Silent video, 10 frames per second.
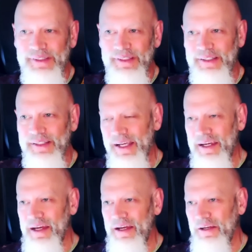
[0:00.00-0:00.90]
Nick,
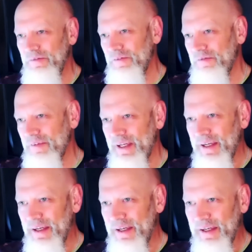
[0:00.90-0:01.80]

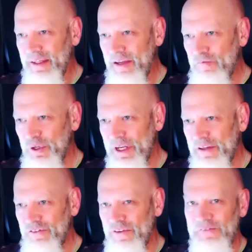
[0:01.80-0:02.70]
they've put
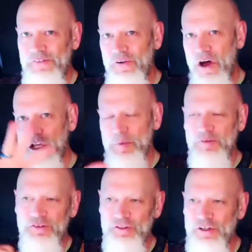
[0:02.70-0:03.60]
the 5th volume of his
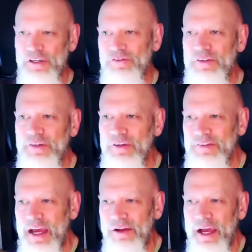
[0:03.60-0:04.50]
church history series
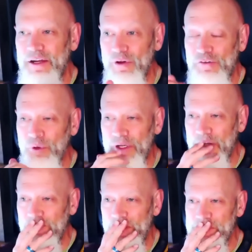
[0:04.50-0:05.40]
out. I know he's working on
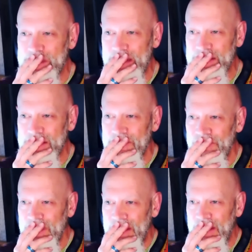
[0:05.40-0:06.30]
volume 6,
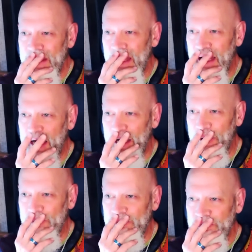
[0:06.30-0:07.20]

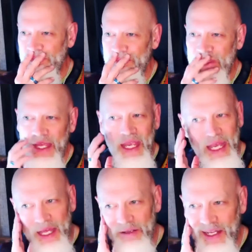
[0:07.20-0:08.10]
and
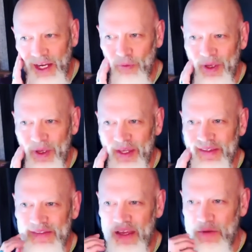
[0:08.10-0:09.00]
everybody's
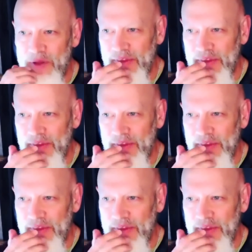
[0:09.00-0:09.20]
excited about